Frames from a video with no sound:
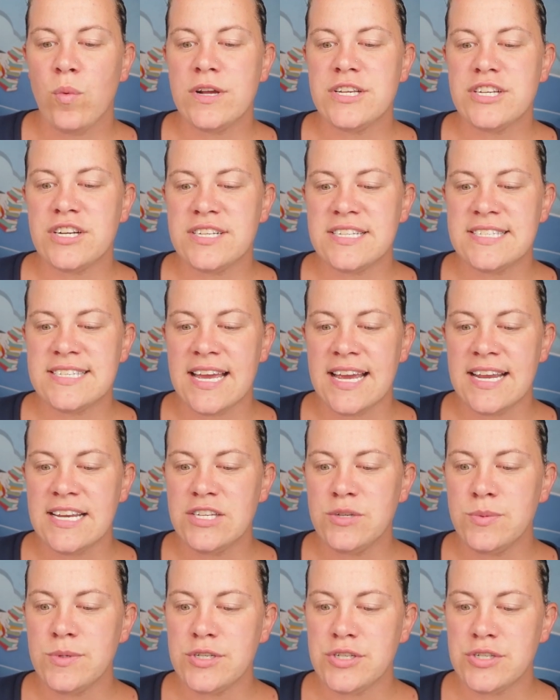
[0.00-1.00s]
which are
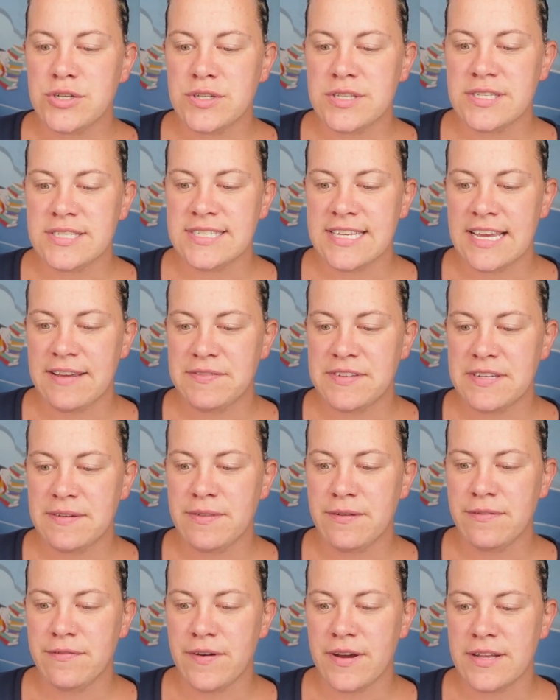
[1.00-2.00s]
designed to ensure the safety
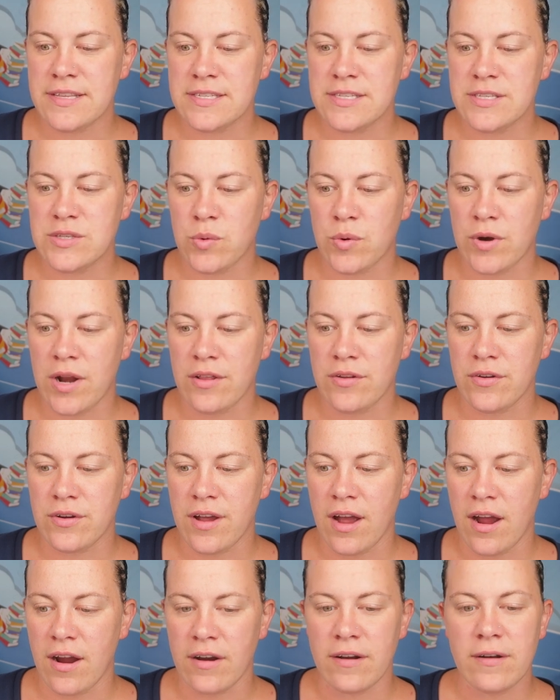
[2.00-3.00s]
of the funds stored on your
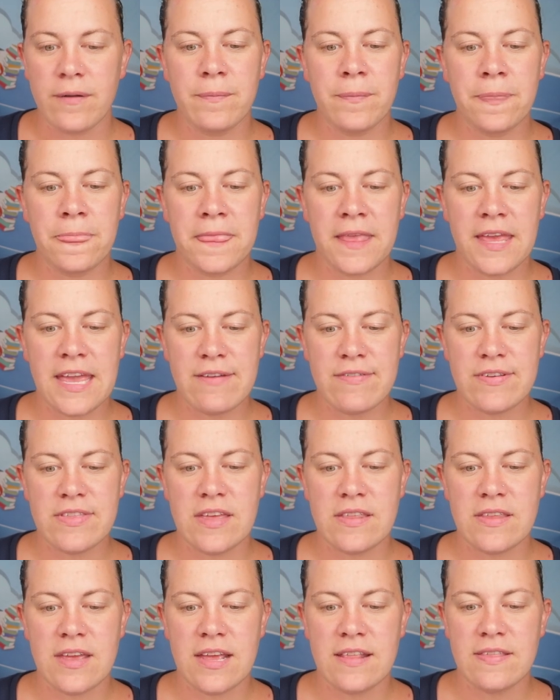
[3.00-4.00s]
card, even
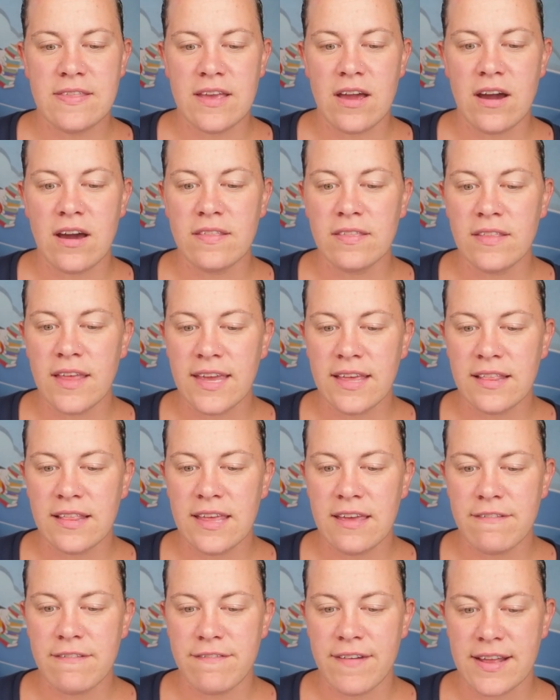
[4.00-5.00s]
in the
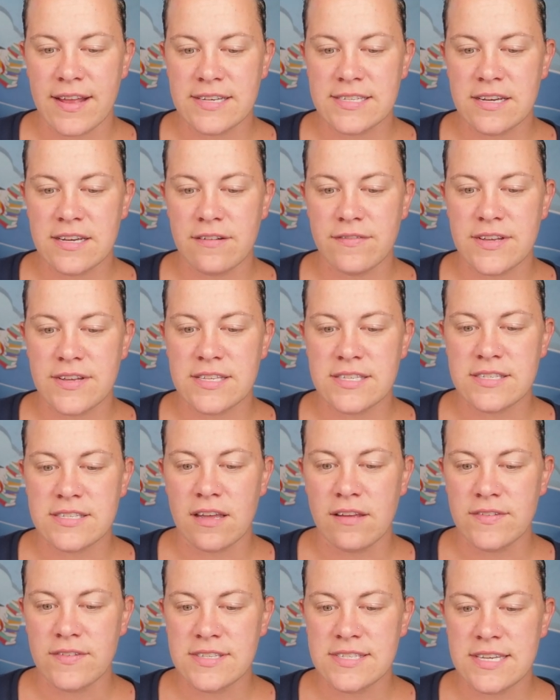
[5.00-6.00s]
unlikely event of
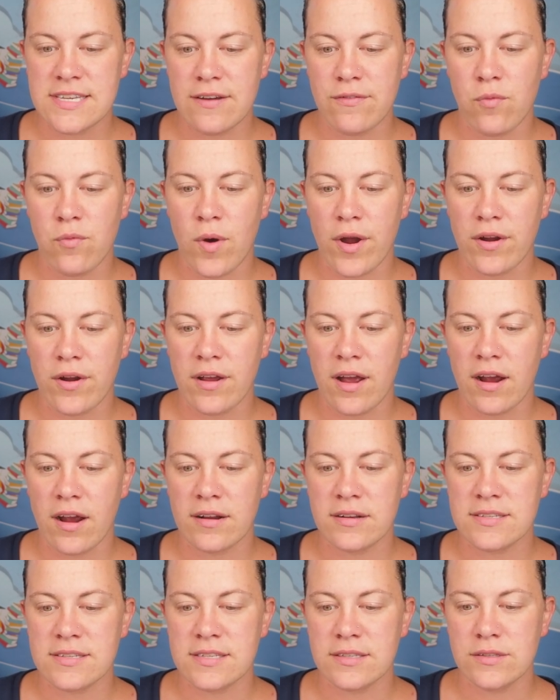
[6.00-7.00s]
insolvency of
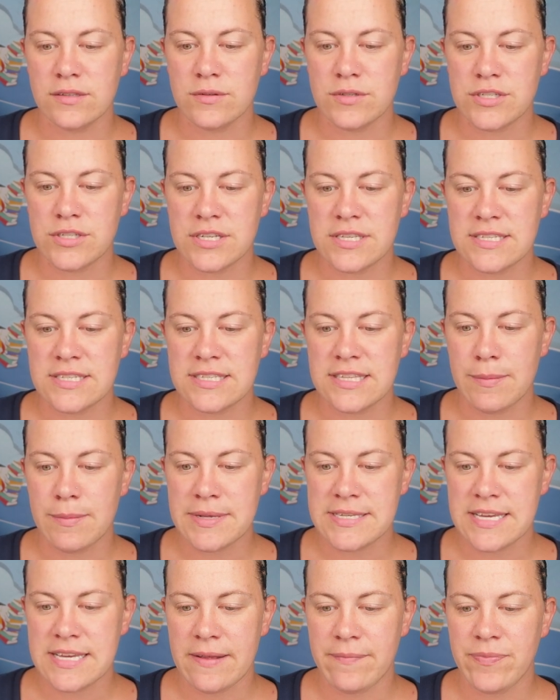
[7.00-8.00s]
Wirecard Solutions
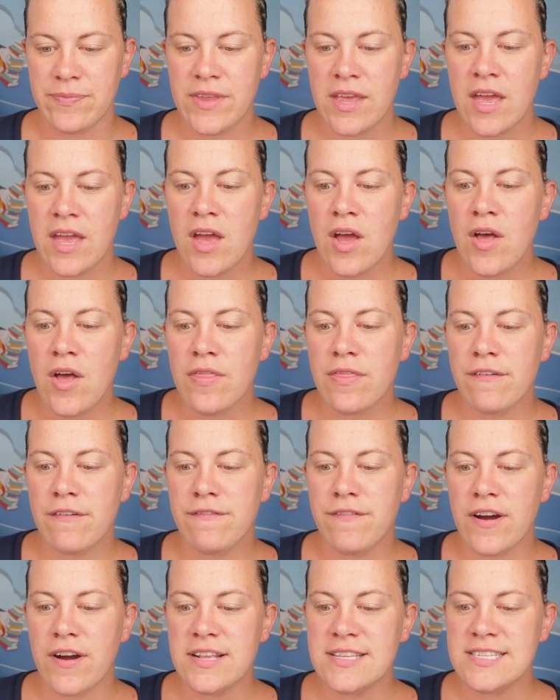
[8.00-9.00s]
Limited. The
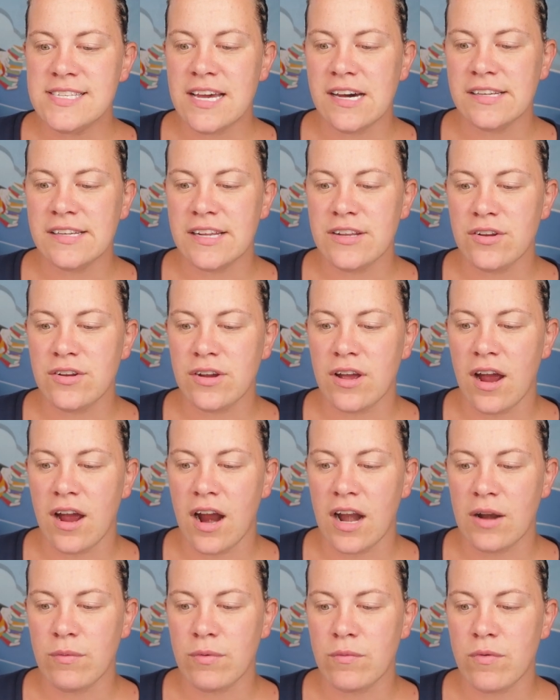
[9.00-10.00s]
funds held on your
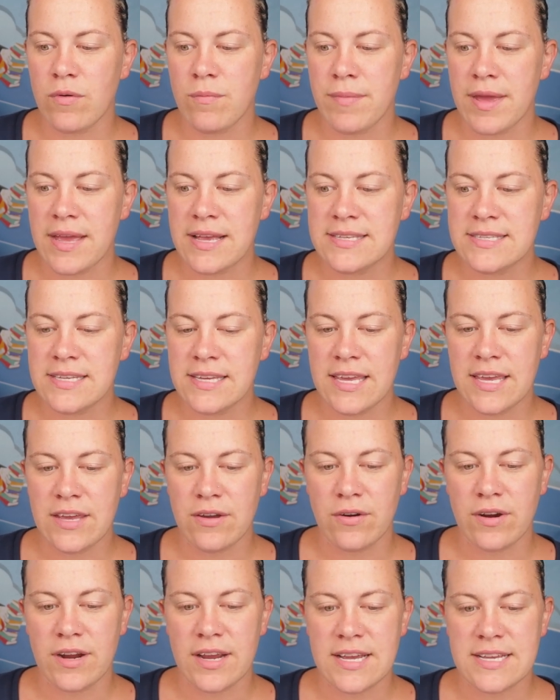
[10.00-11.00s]
card would remain
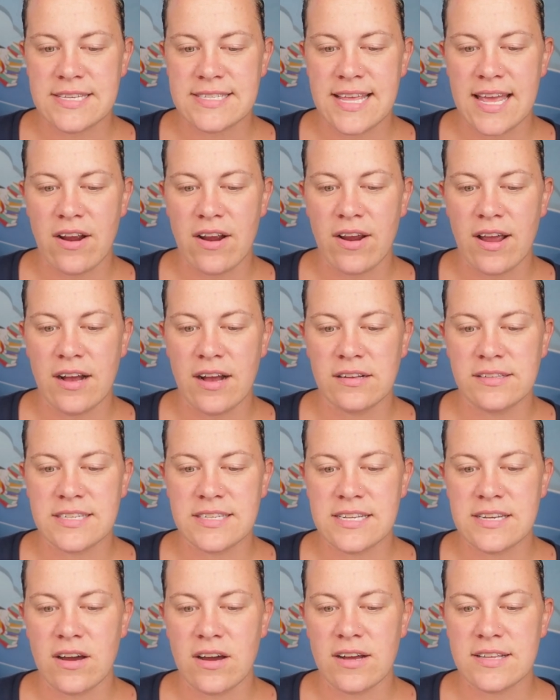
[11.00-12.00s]
secure as they are
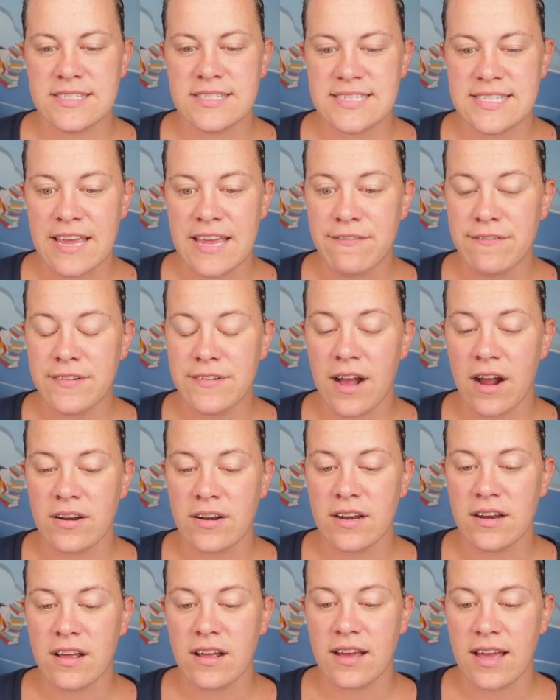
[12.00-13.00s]
held in
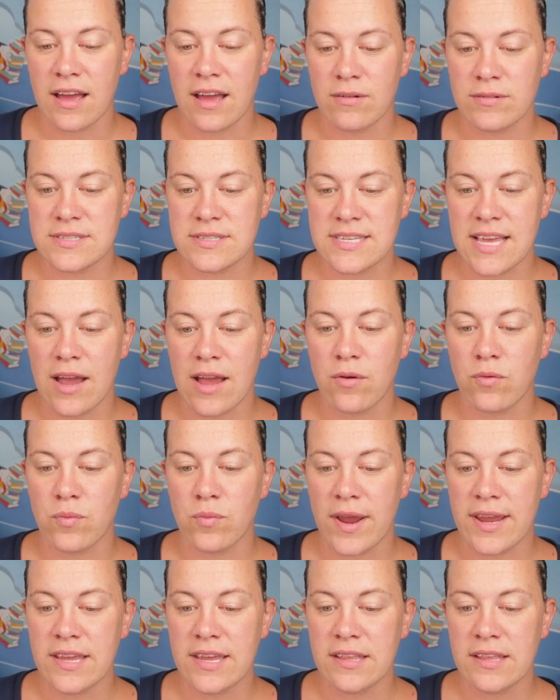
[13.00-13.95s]
safeguarded accounts at